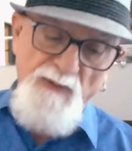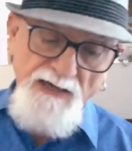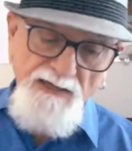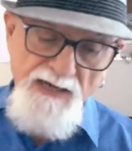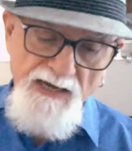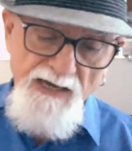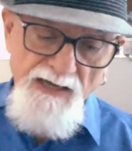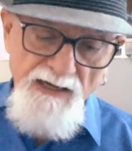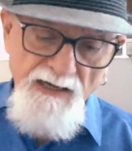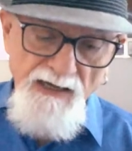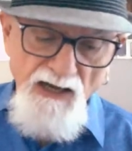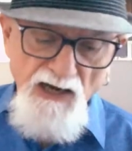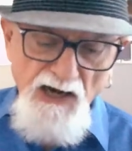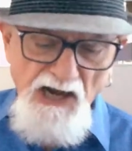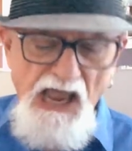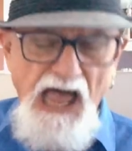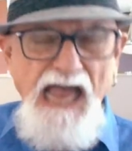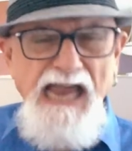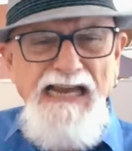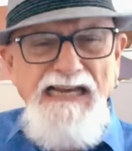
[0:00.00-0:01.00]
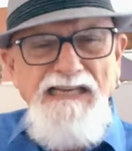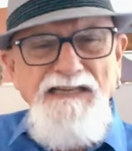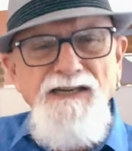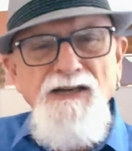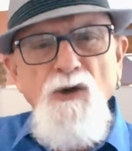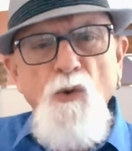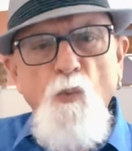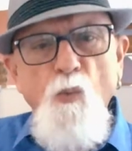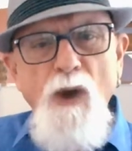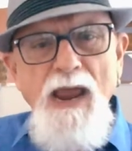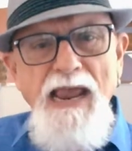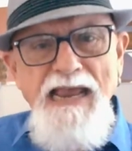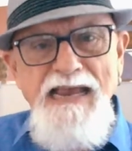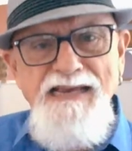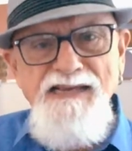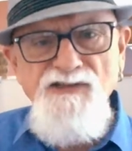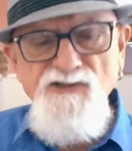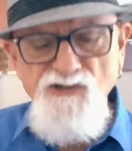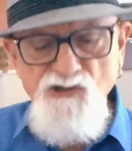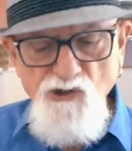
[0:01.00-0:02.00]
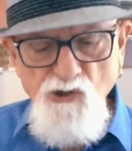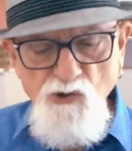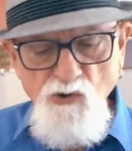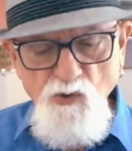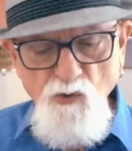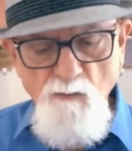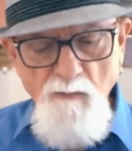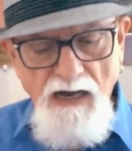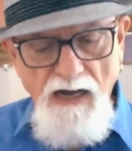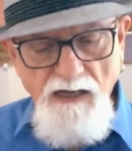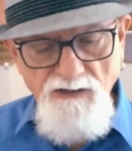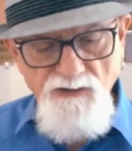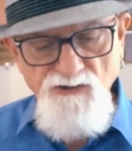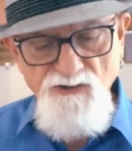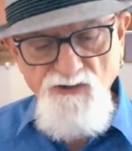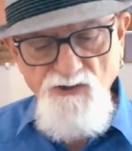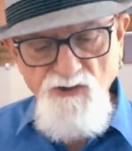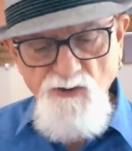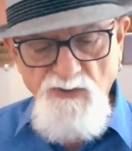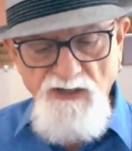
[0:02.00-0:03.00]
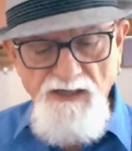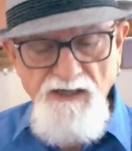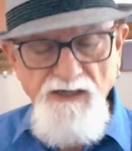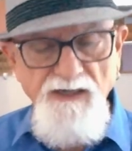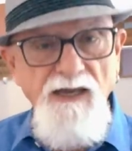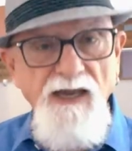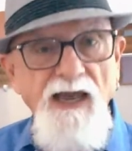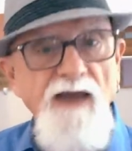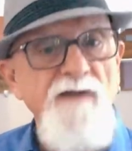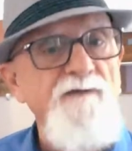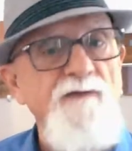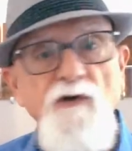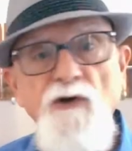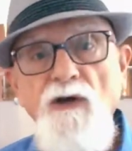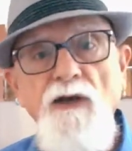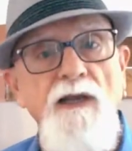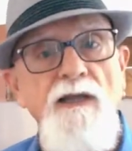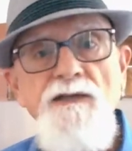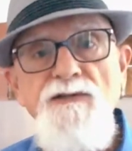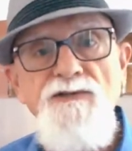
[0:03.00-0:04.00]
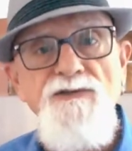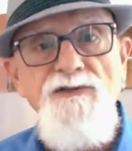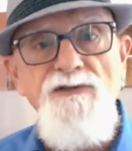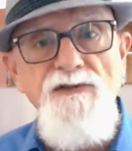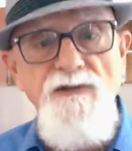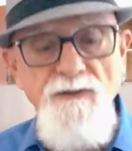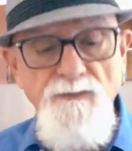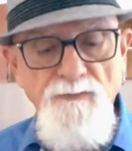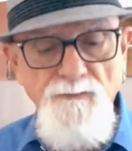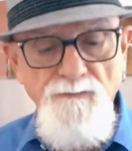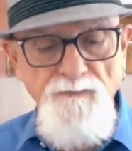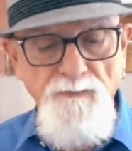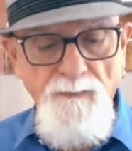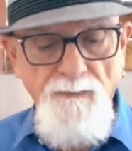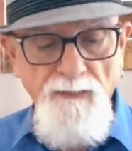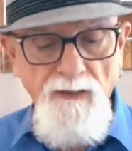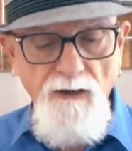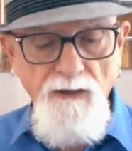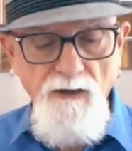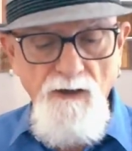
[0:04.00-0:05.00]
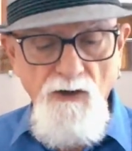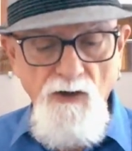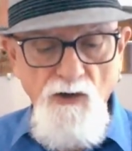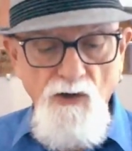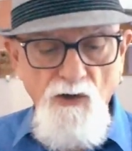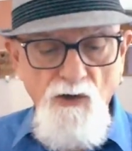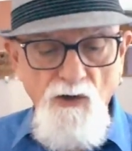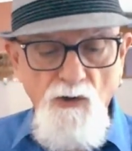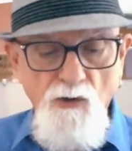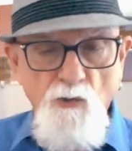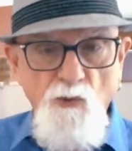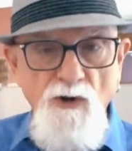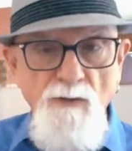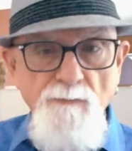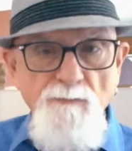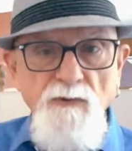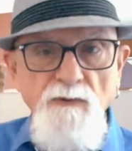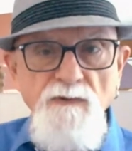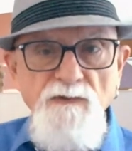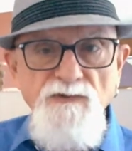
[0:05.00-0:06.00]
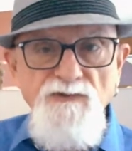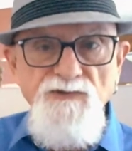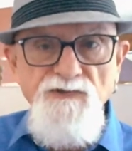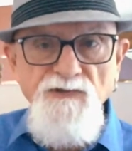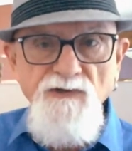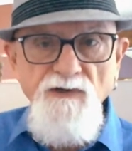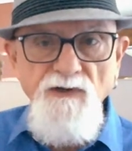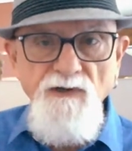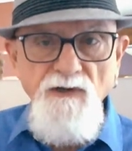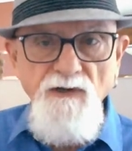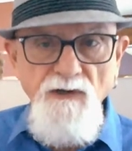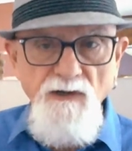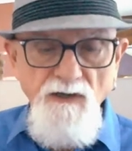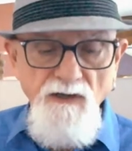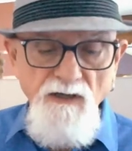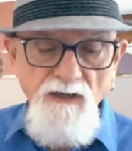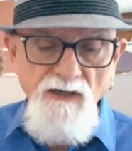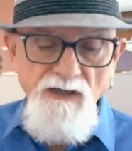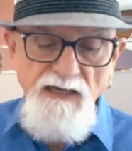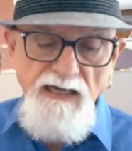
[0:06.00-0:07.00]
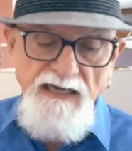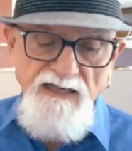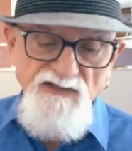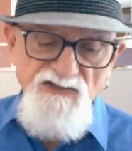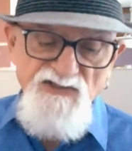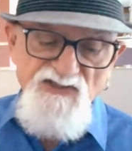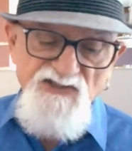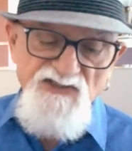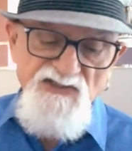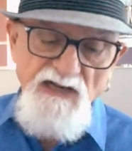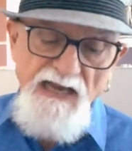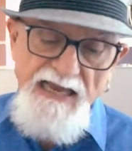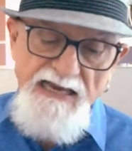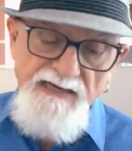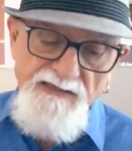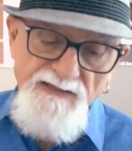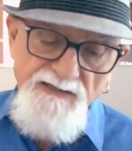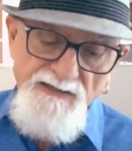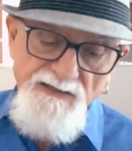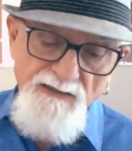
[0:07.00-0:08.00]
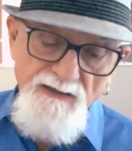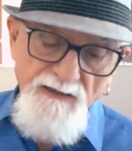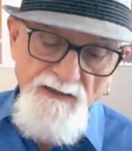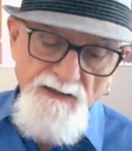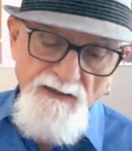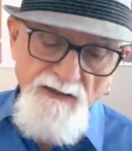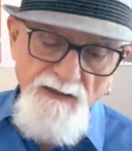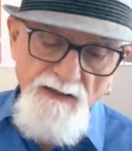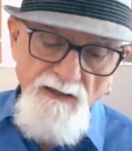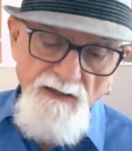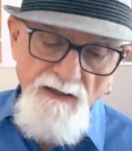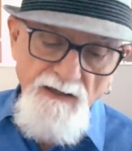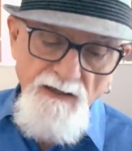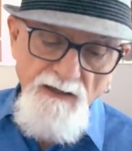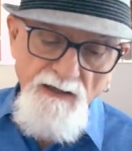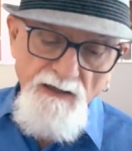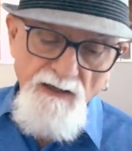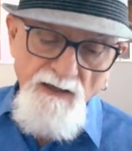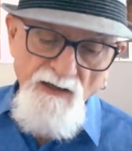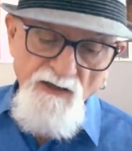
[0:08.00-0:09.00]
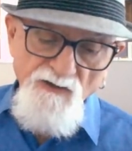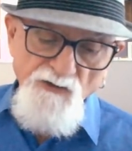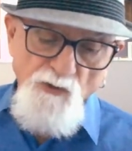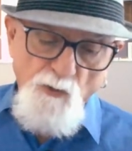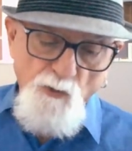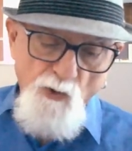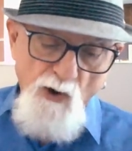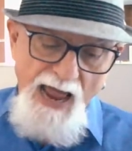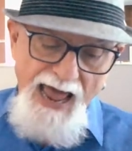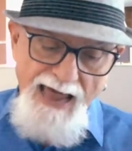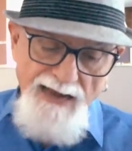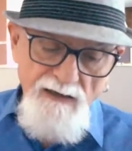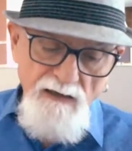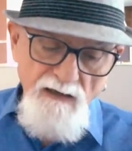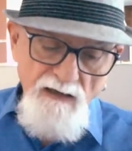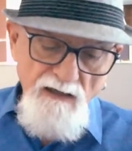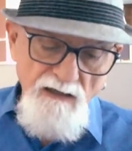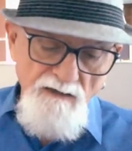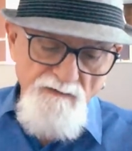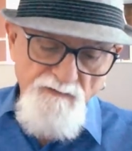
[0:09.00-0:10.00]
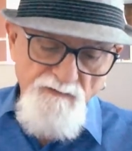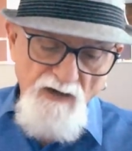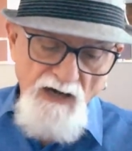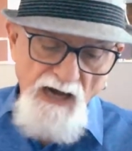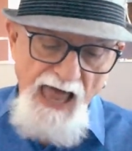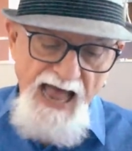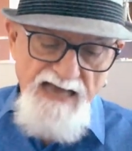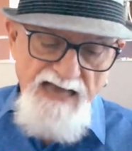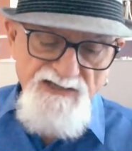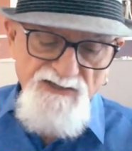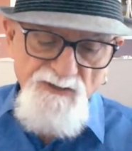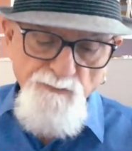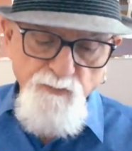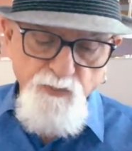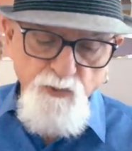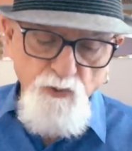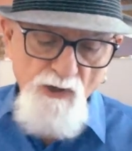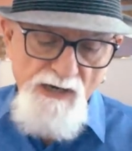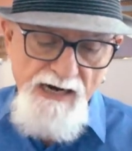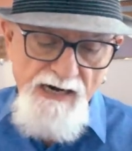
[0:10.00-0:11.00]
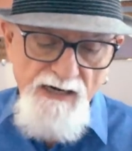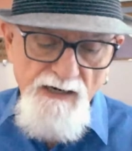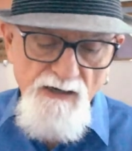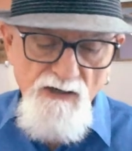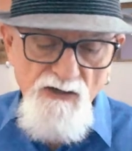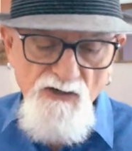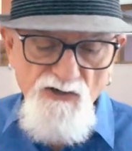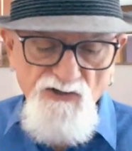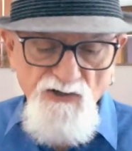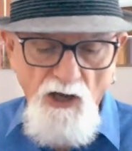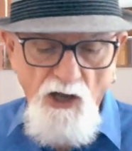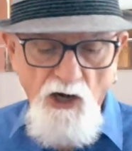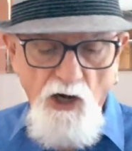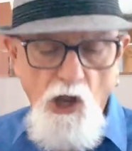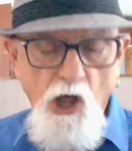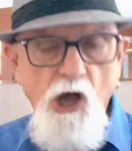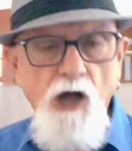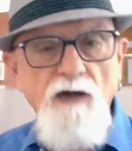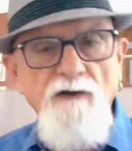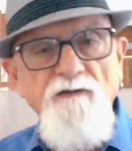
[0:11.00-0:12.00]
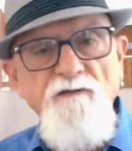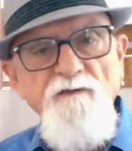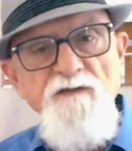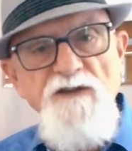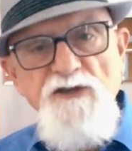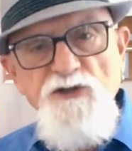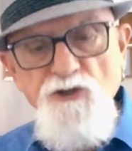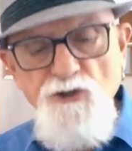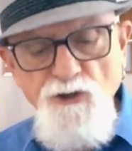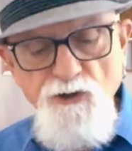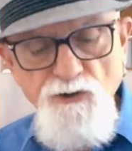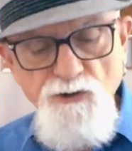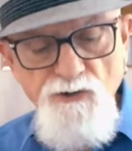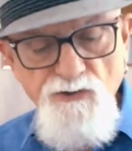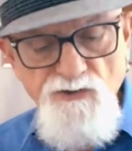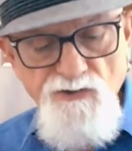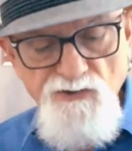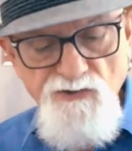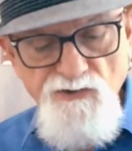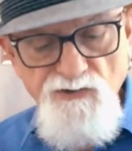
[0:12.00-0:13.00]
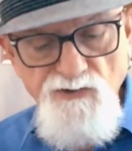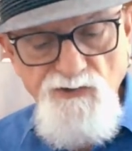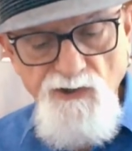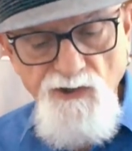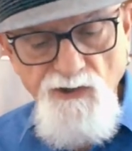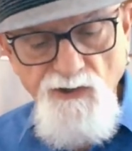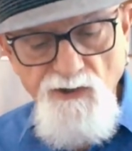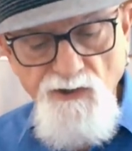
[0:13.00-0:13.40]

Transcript: but light weighs too much to be effortless. Ripples in slate, the rattle of glass prayers along fissures,